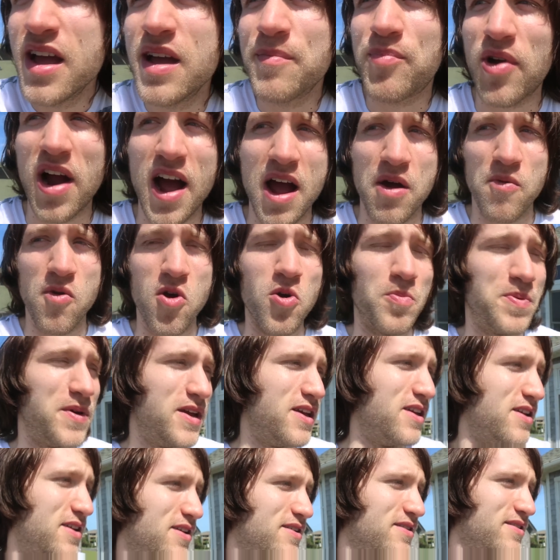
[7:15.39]
Probably won't
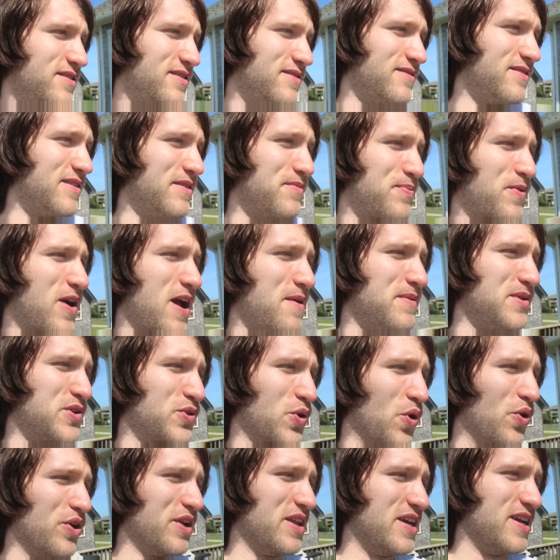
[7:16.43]
be, it'll probably be
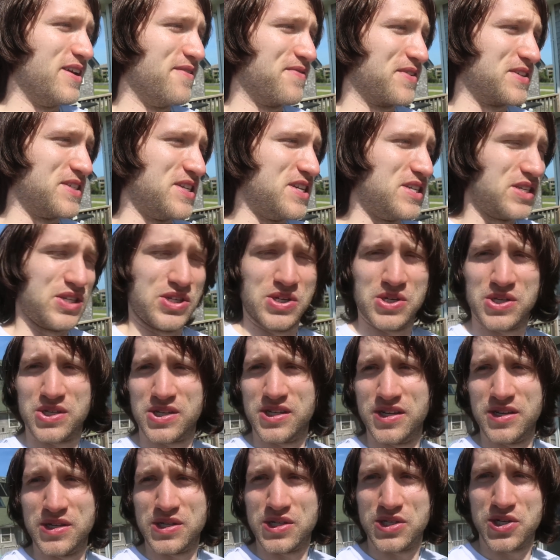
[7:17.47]
short-lived because it is just,
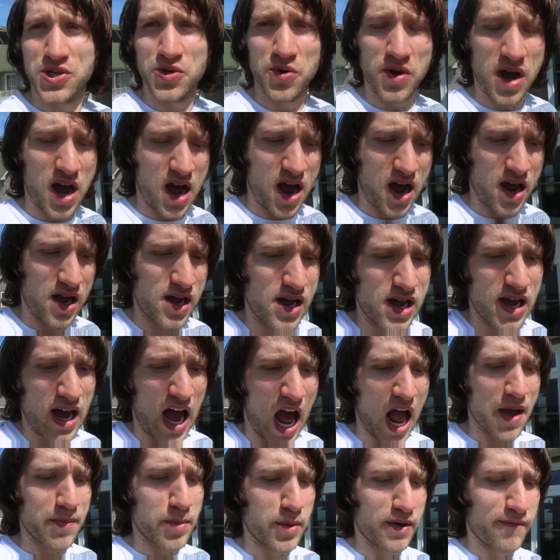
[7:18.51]
it is too hot.
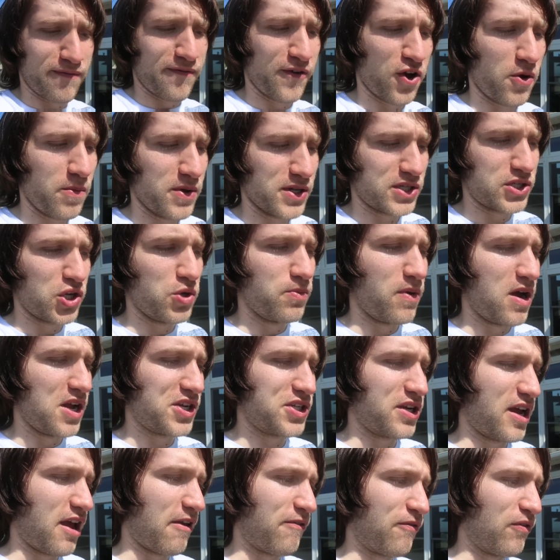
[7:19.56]
I haven't been filming too
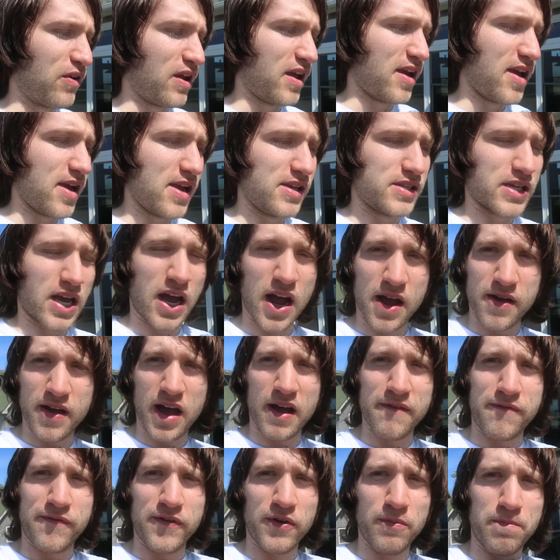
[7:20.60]
much last few days.
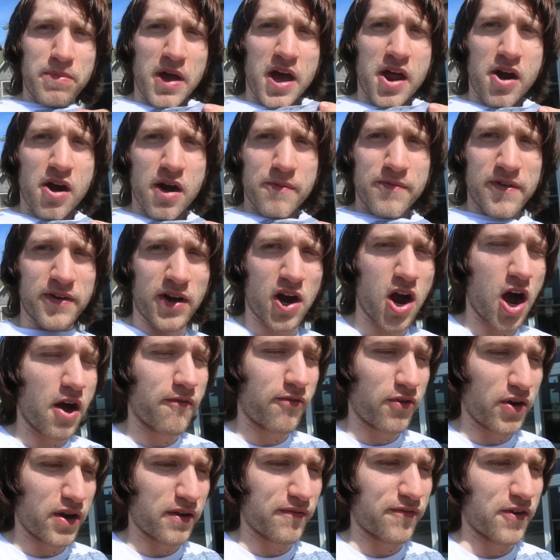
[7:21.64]
I, I feel better. I've been
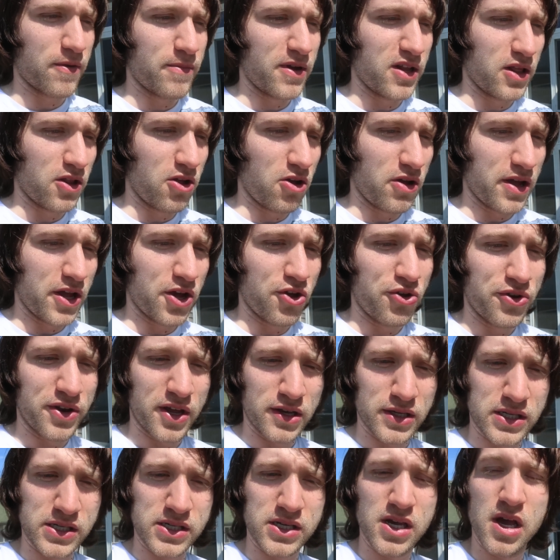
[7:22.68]
recovering from a little
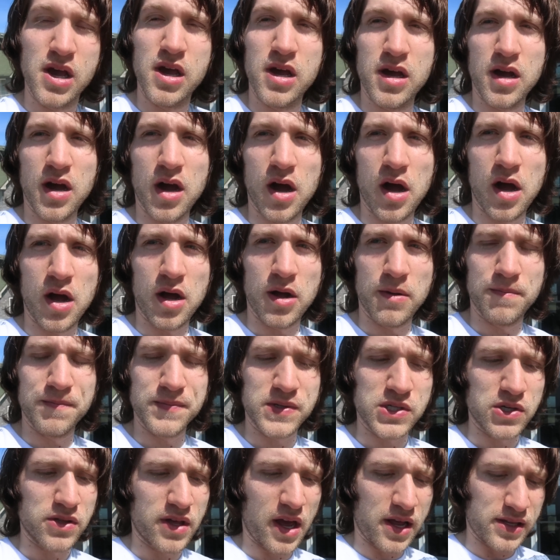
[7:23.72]
illness. Um,
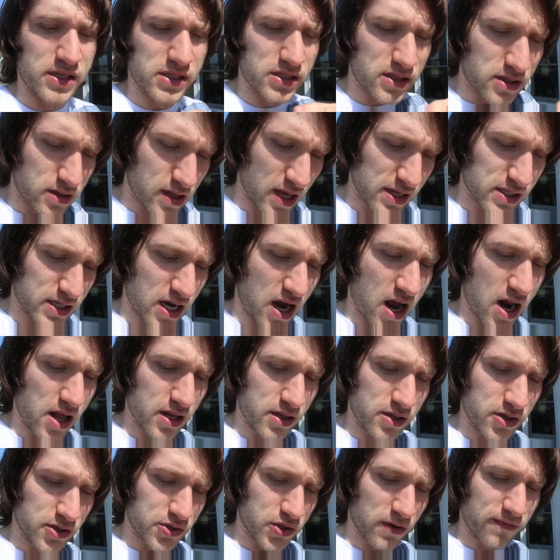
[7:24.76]
so that's, that's kind
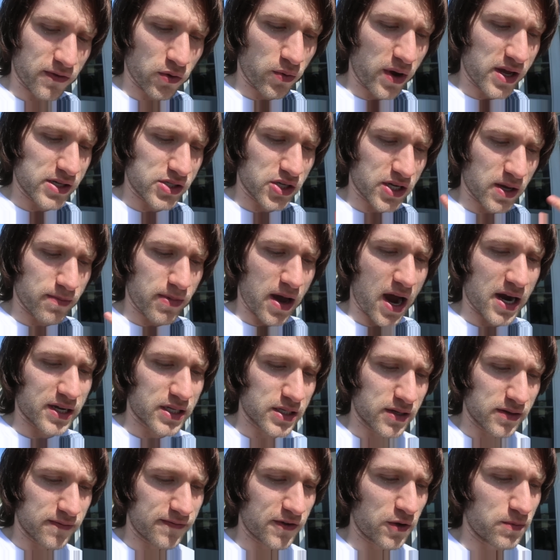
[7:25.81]
of drifted away. So I'll get back
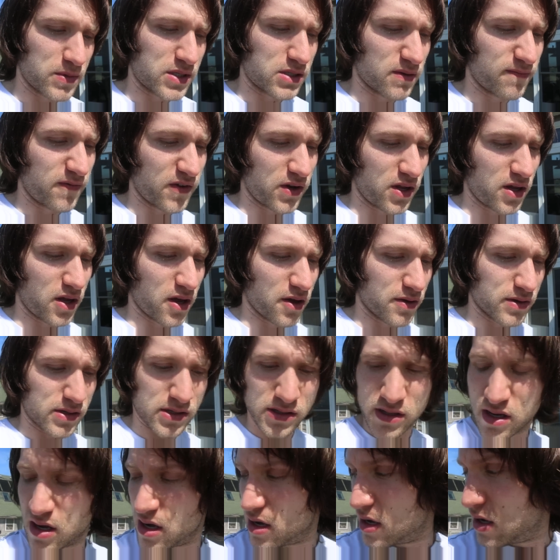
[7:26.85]
to filming some
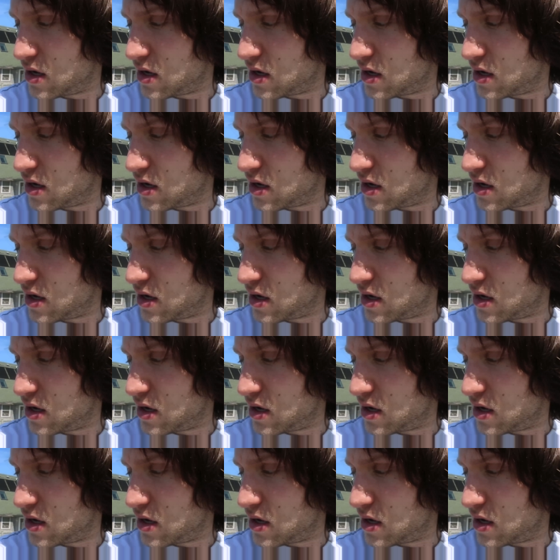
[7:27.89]
videos.